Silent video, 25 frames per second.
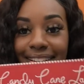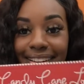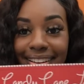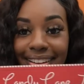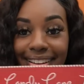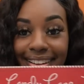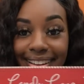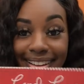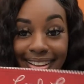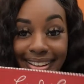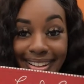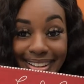
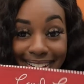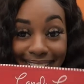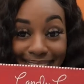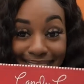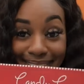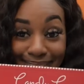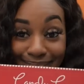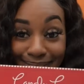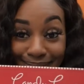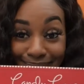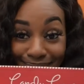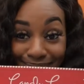Aha.
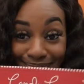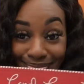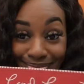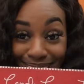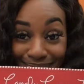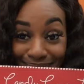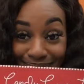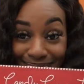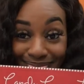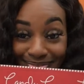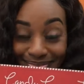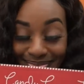Mm
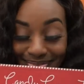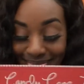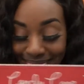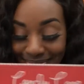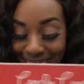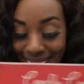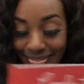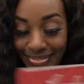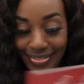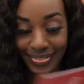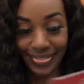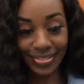-hmm.
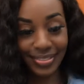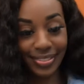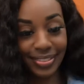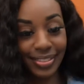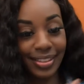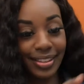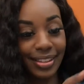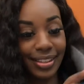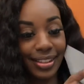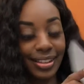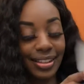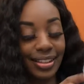
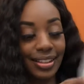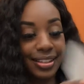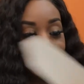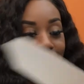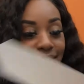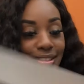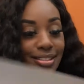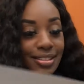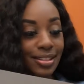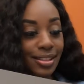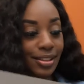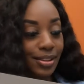
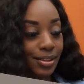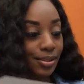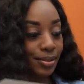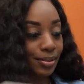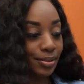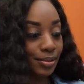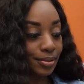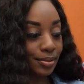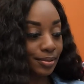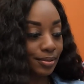That's cute.